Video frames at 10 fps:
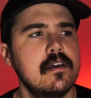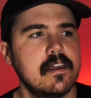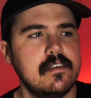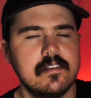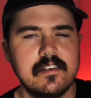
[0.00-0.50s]

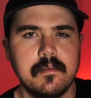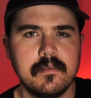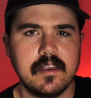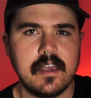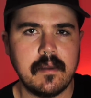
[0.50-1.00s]
It just
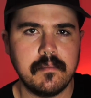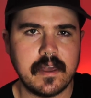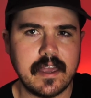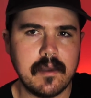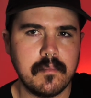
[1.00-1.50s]
seems to keep
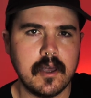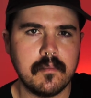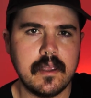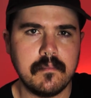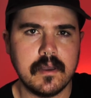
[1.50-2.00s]
like amping
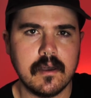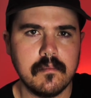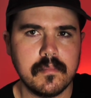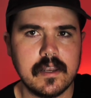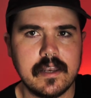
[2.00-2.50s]
up and amping
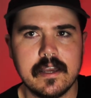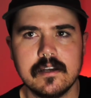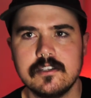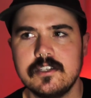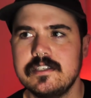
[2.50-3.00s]
up. And
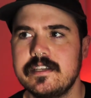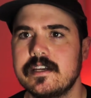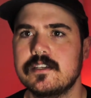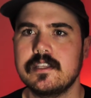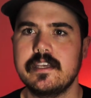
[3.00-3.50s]
now she's
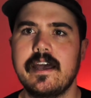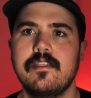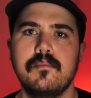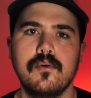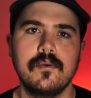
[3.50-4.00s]
actually at
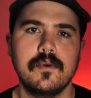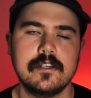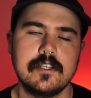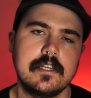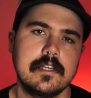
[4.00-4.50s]
the point where
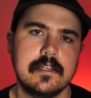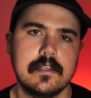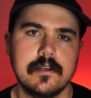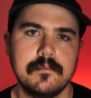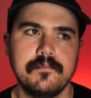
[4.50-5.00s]
she
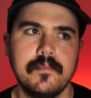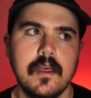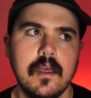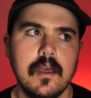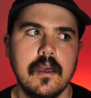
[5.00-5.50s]
can um,
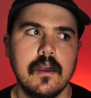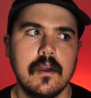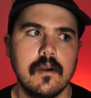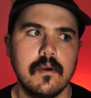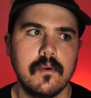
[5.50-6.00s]

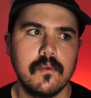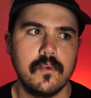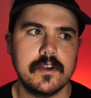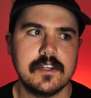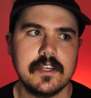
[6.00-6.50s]

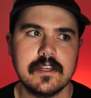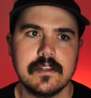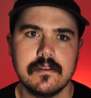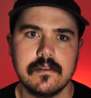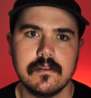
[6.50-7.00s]
where she
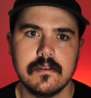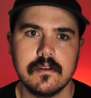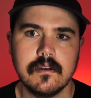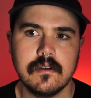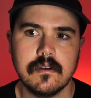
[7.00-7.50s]
can
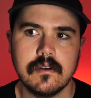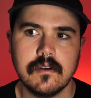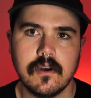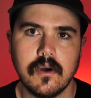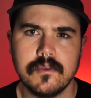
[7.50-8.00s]
uh,
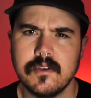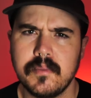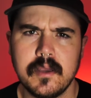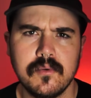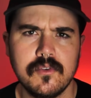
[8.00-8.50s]
alter
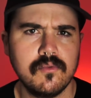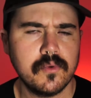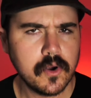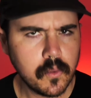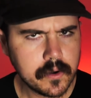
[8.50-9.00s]
people's
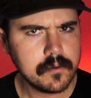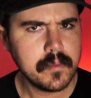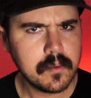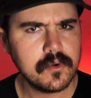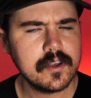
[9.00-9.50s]
real world
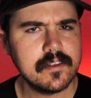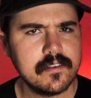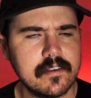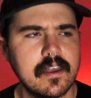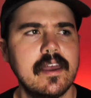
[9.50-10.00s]

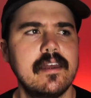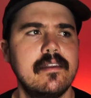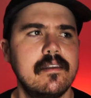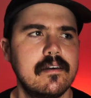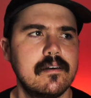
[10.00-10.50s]
memories.
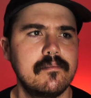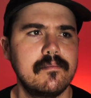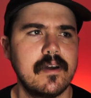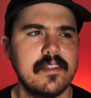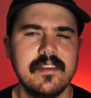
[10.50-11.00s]
And
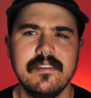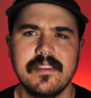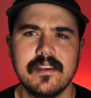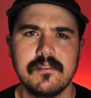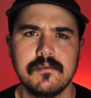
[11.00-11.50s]
um, I think
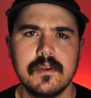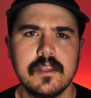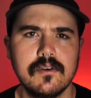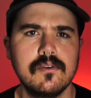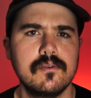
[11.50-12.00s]
that's
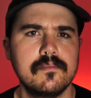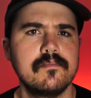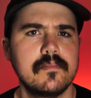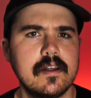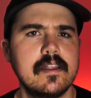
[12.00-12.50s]
really cool.
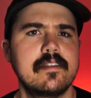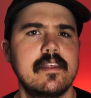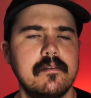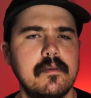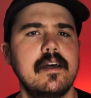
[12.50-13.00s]
I like
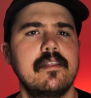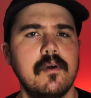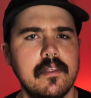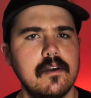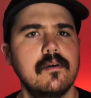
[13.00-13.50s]
that. I like the
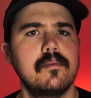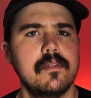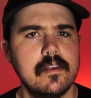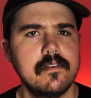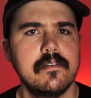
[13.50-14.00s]
way they're going
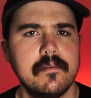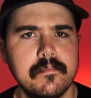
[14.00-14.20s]
with this.